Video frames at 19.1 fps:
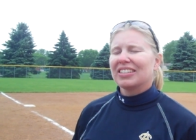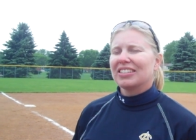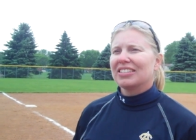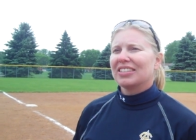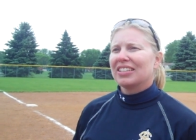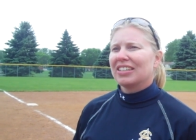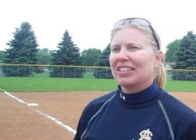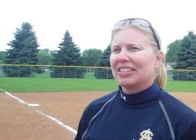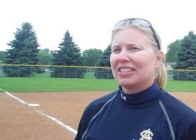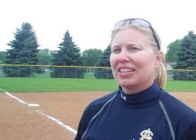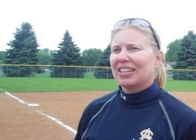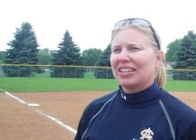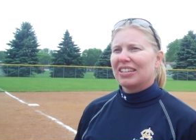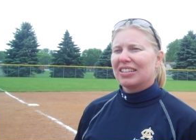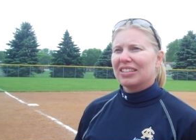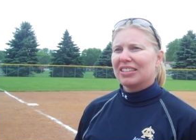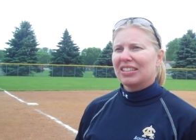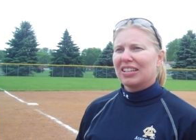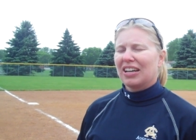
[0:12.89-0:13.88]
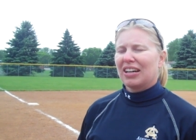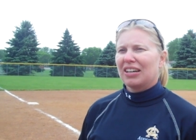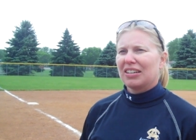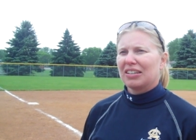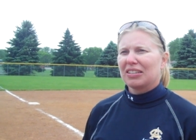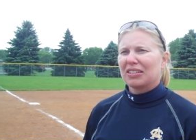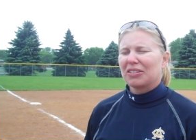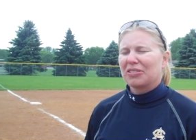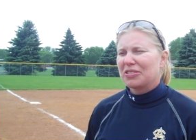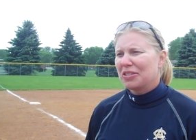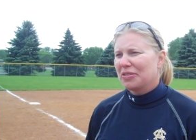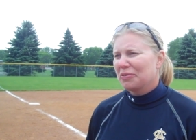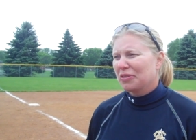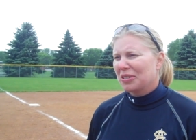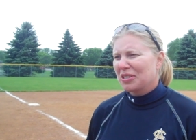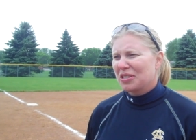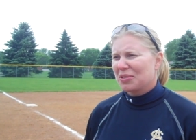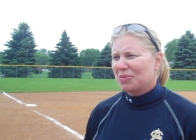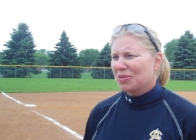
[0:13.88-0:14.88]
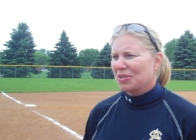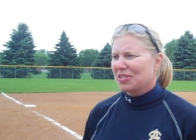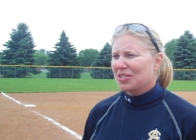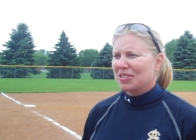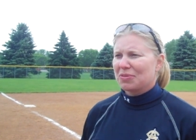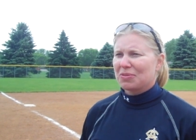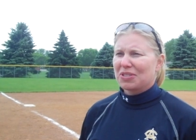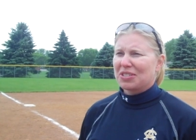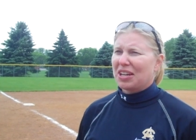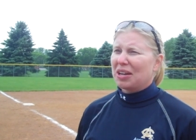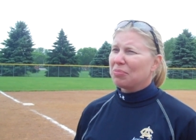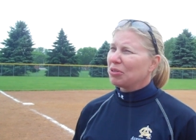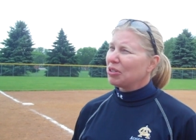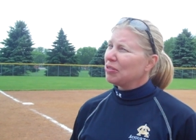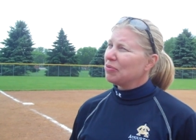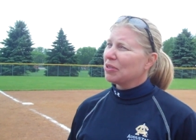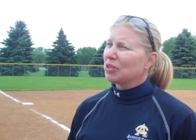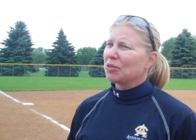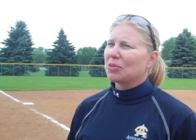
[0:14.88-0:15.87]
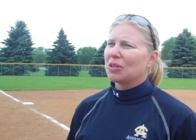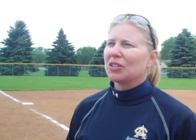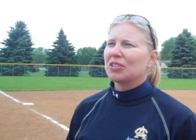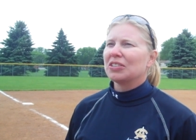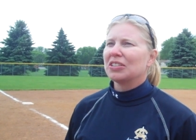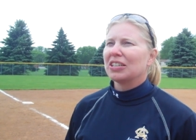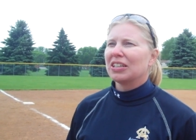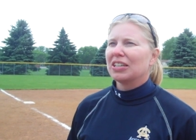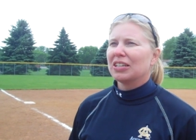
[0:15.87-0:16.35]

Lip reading: and our defense was not playing very well.